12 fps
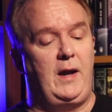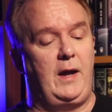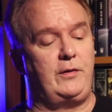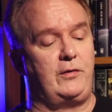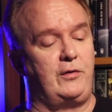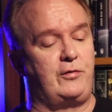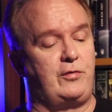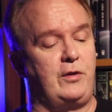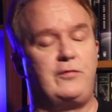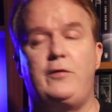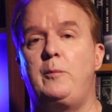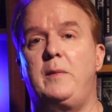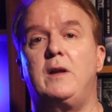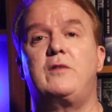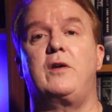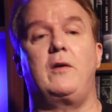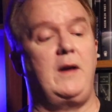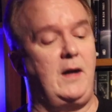and a distrustful
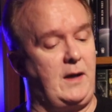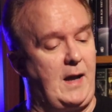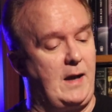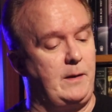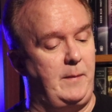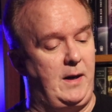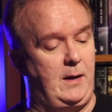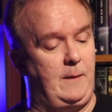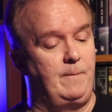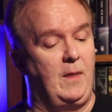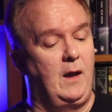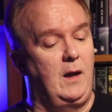military academy.